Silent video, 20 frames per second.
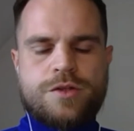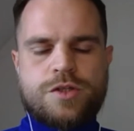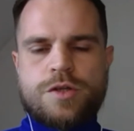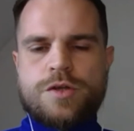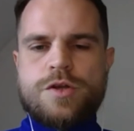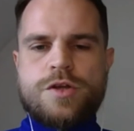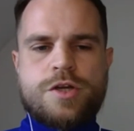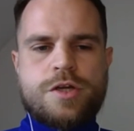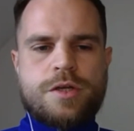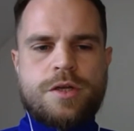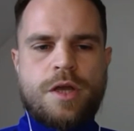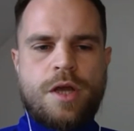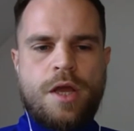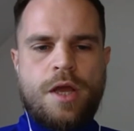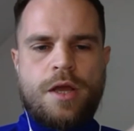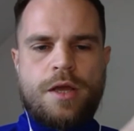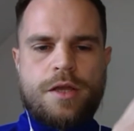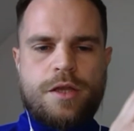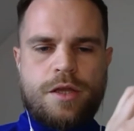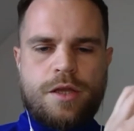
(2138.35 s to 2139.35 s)
So you can,
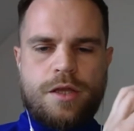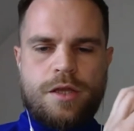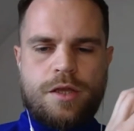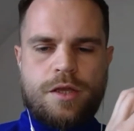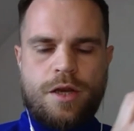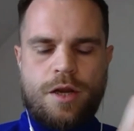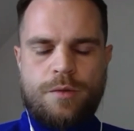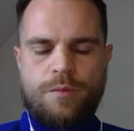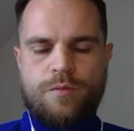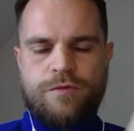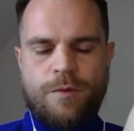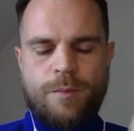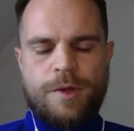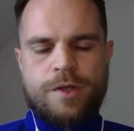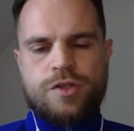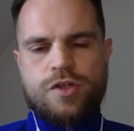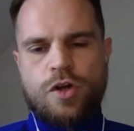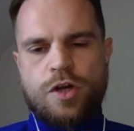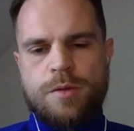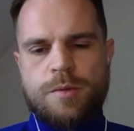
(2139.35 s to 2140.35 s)
you know, from a
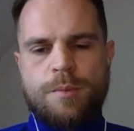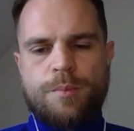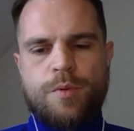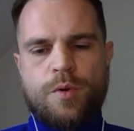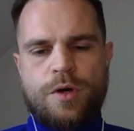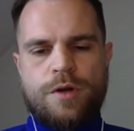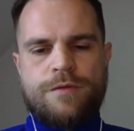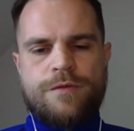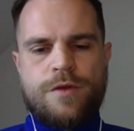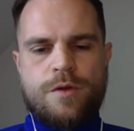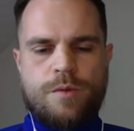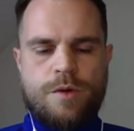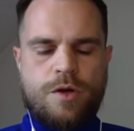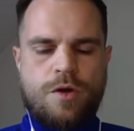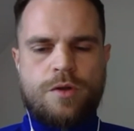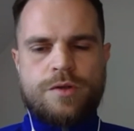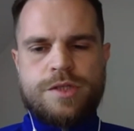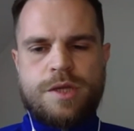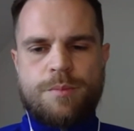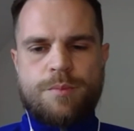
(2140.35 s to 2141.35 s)
document point of view and
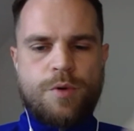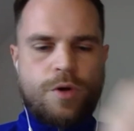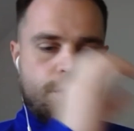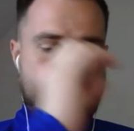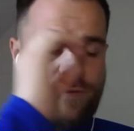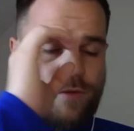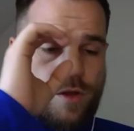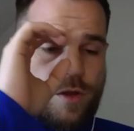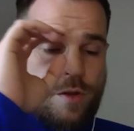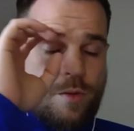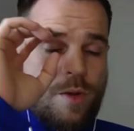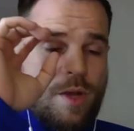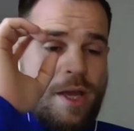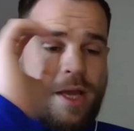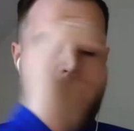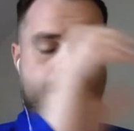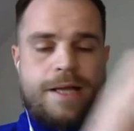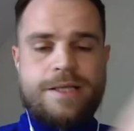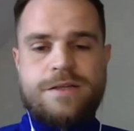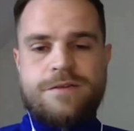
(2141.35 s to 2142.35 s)
content point of view,
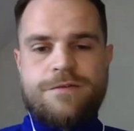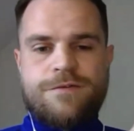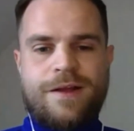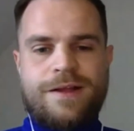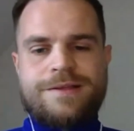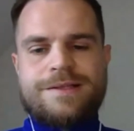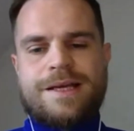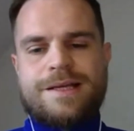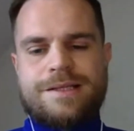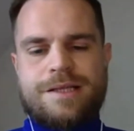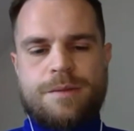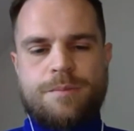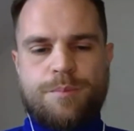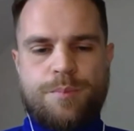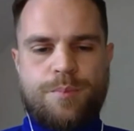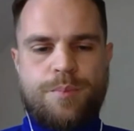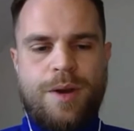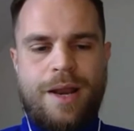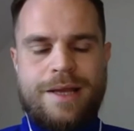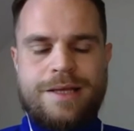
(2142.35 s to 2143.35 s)
it's a fantastic
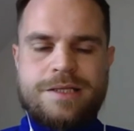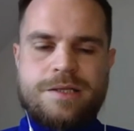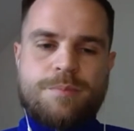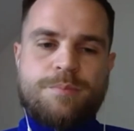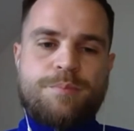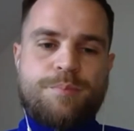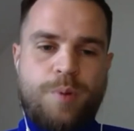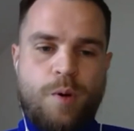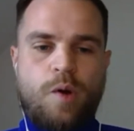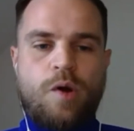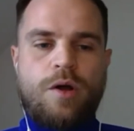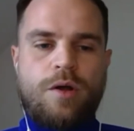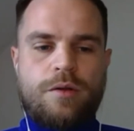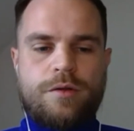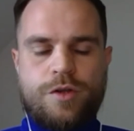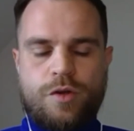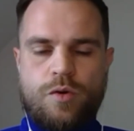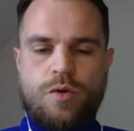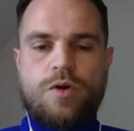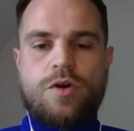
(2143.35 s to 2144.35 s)
place to put
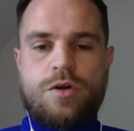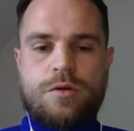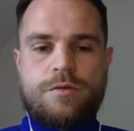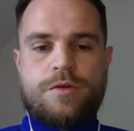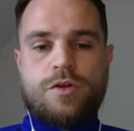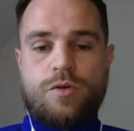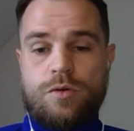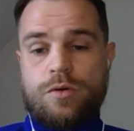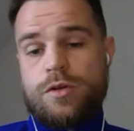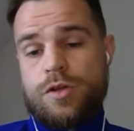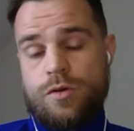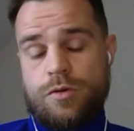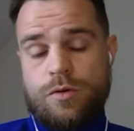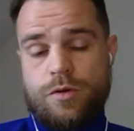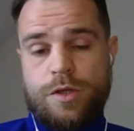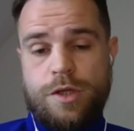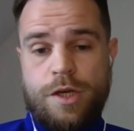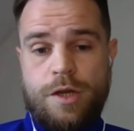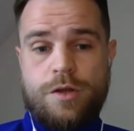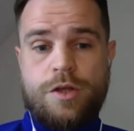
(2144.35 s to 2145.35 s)
your
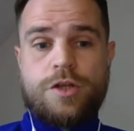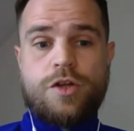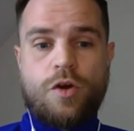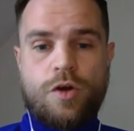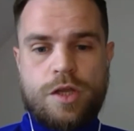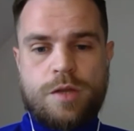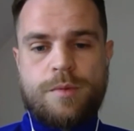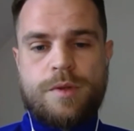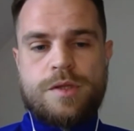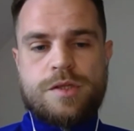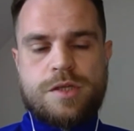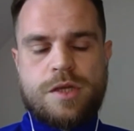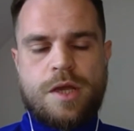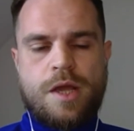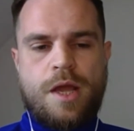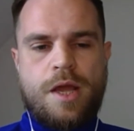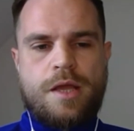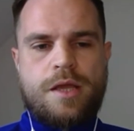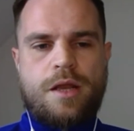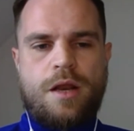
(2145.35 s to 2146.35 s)
documents,
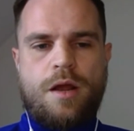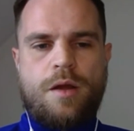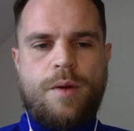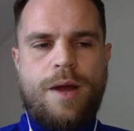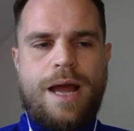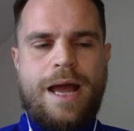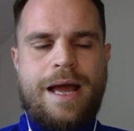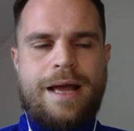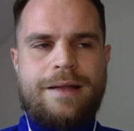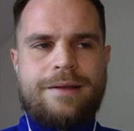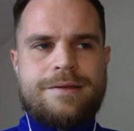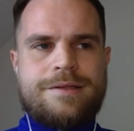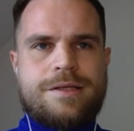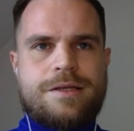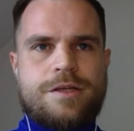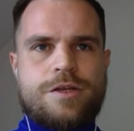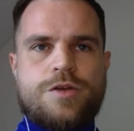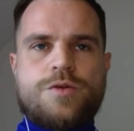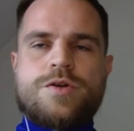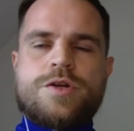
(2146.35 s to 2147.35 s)
you know, and
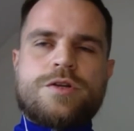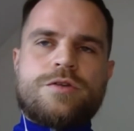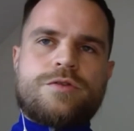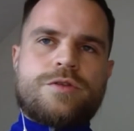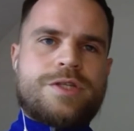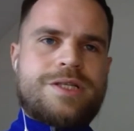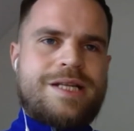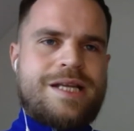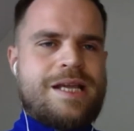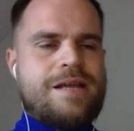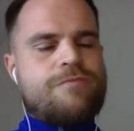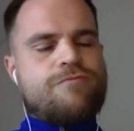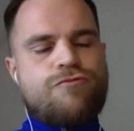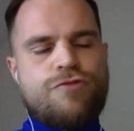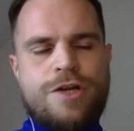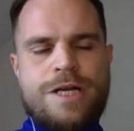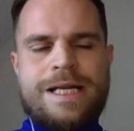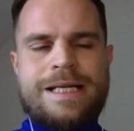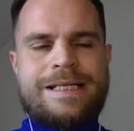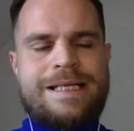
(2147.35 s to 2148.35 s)
you can
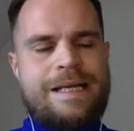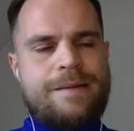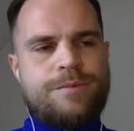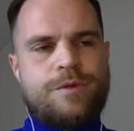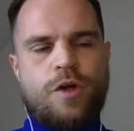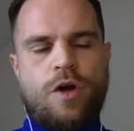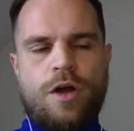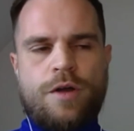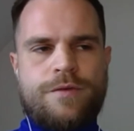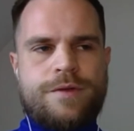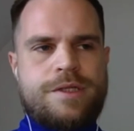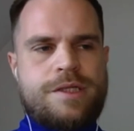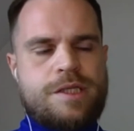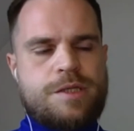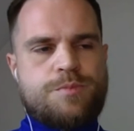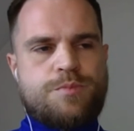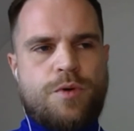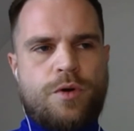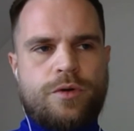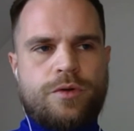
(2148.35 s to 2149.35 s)
really deep dive into
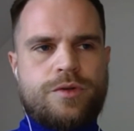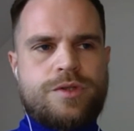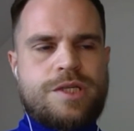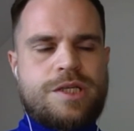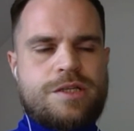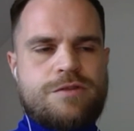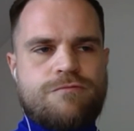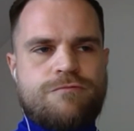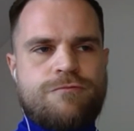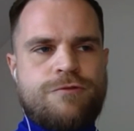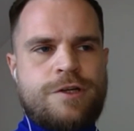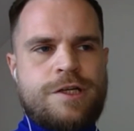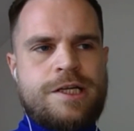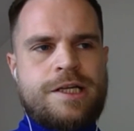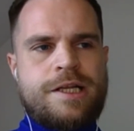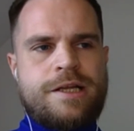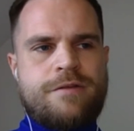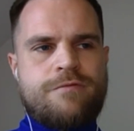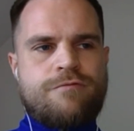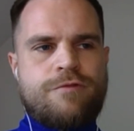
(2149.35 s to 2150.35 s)
this product. It's
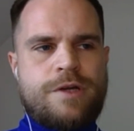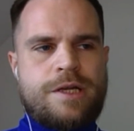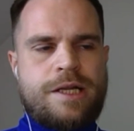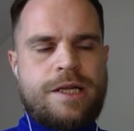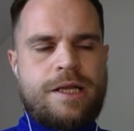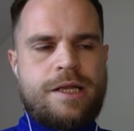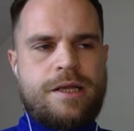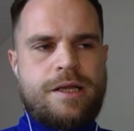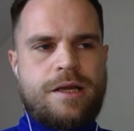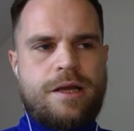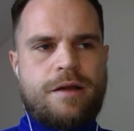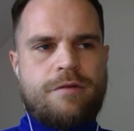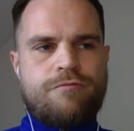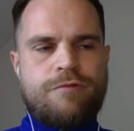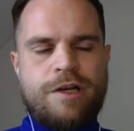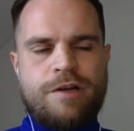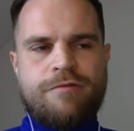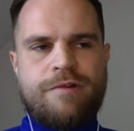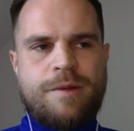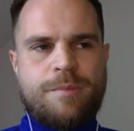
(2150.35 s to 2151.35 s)

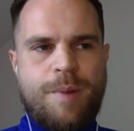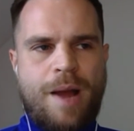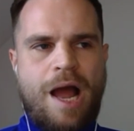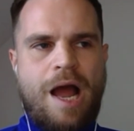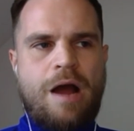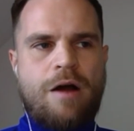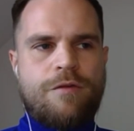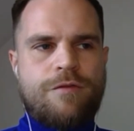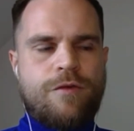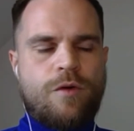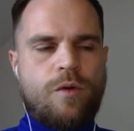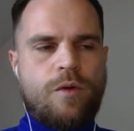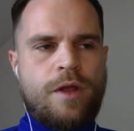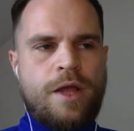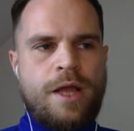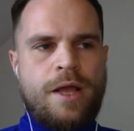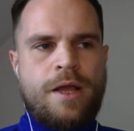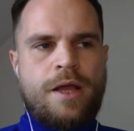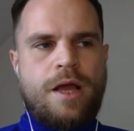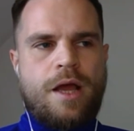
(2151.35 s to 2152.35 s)
really powerful.
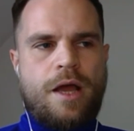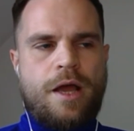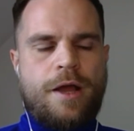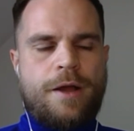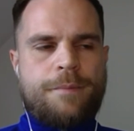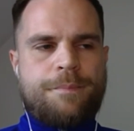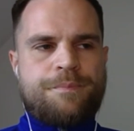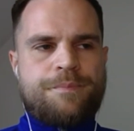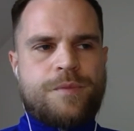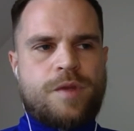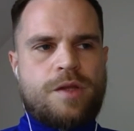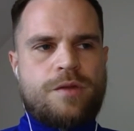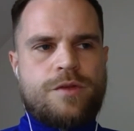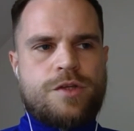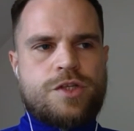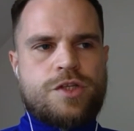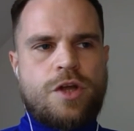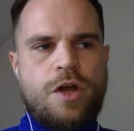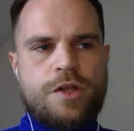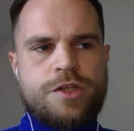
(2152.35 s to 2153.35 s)
The
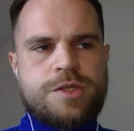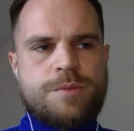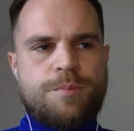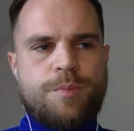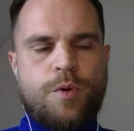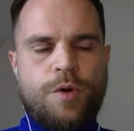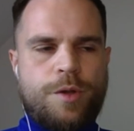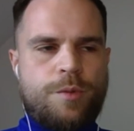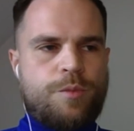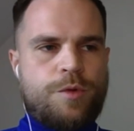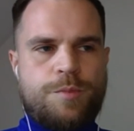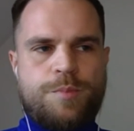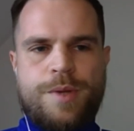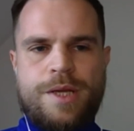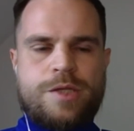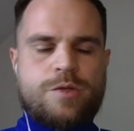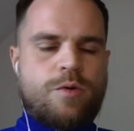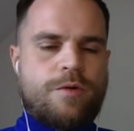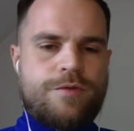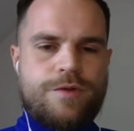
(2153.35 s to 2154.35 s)
starting point would
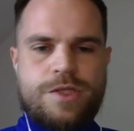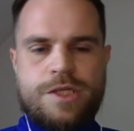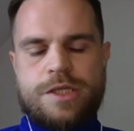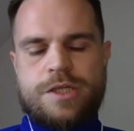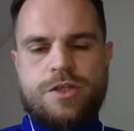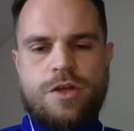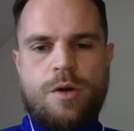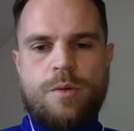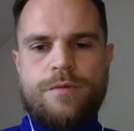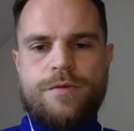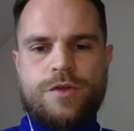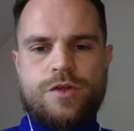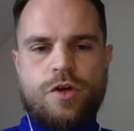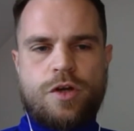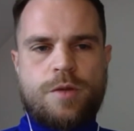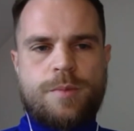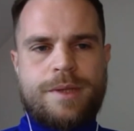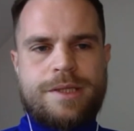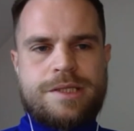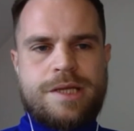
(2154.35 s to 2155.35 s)
be to obviously start with your
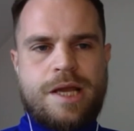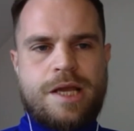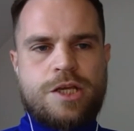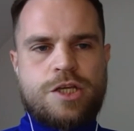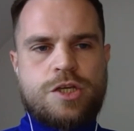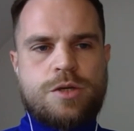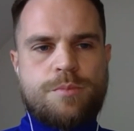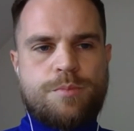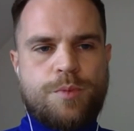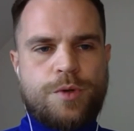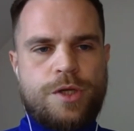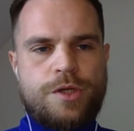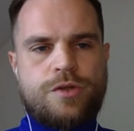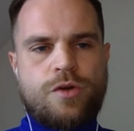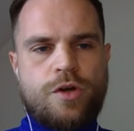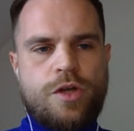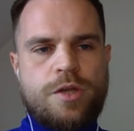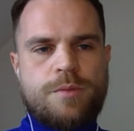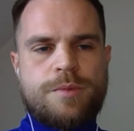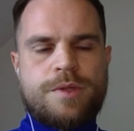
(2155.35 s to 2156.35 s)
documentation, put your
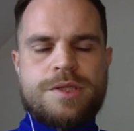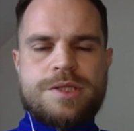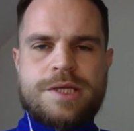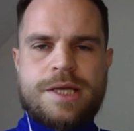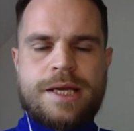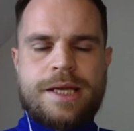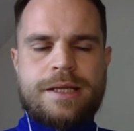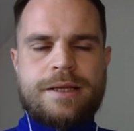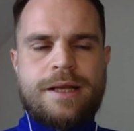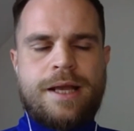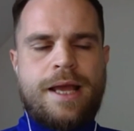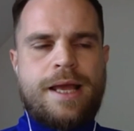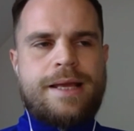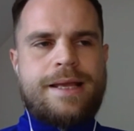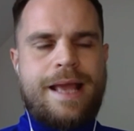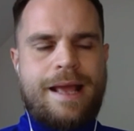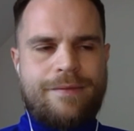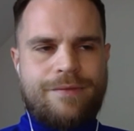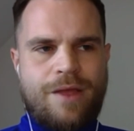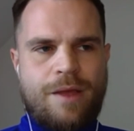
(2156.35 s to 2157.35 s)
documents in,
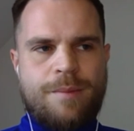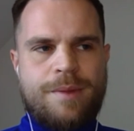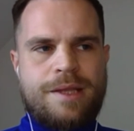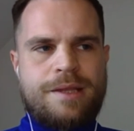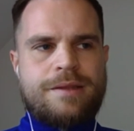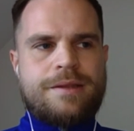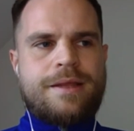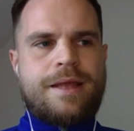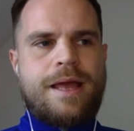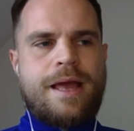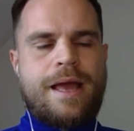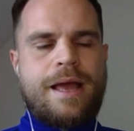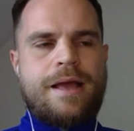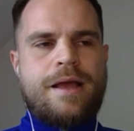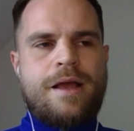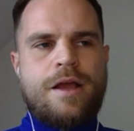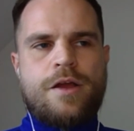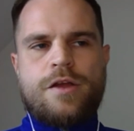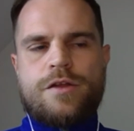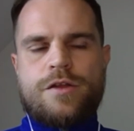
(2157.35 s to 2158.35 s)
get them in there.
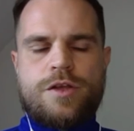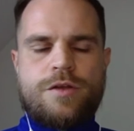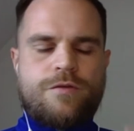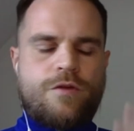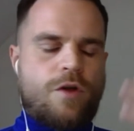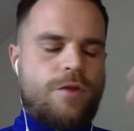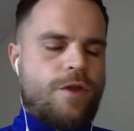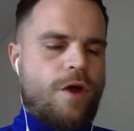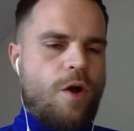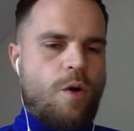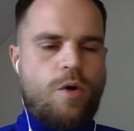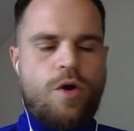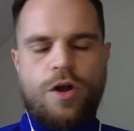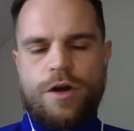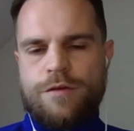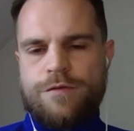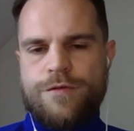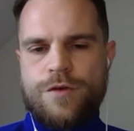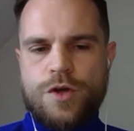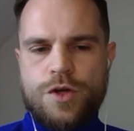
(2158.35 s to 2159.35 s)
You've got the whole
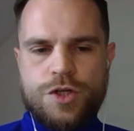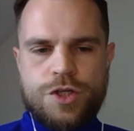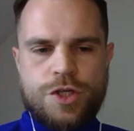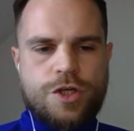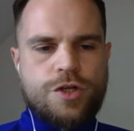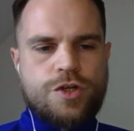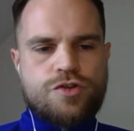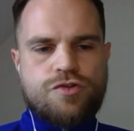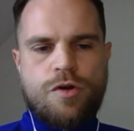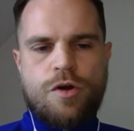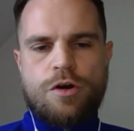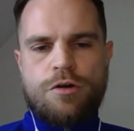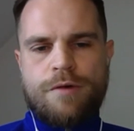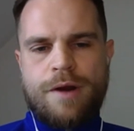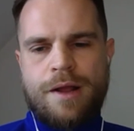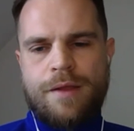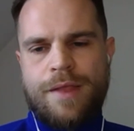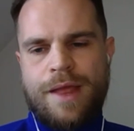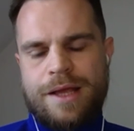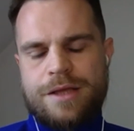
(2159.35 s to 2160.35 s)
kind of version control
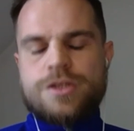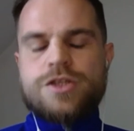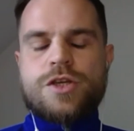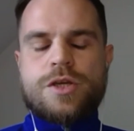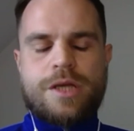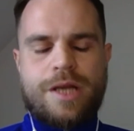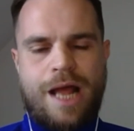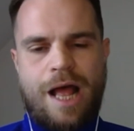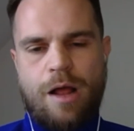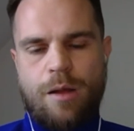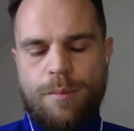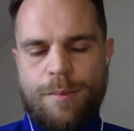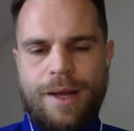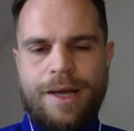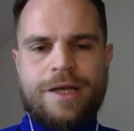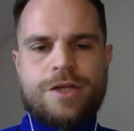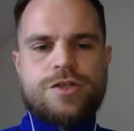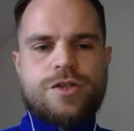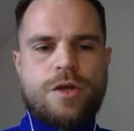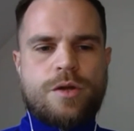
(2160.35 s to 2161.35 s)
around that, so you can help
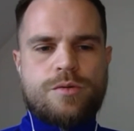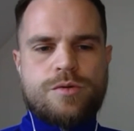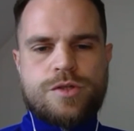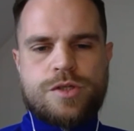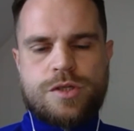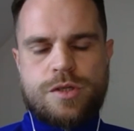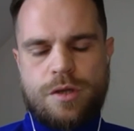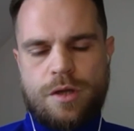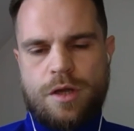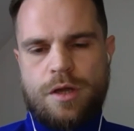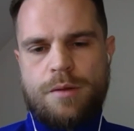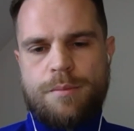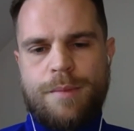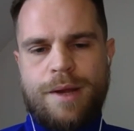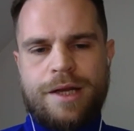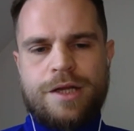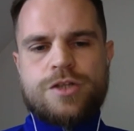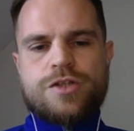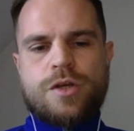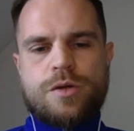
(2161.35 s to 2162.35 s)
manage those
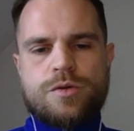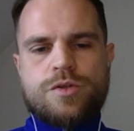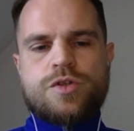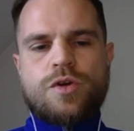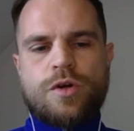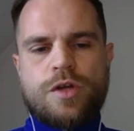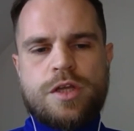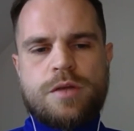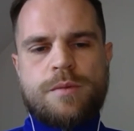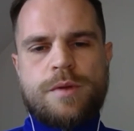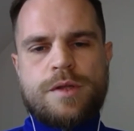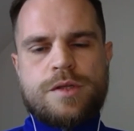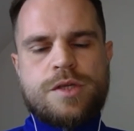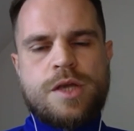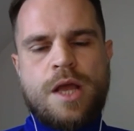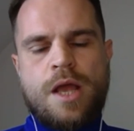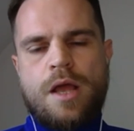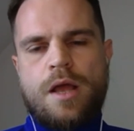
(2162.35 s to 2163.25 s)
documents.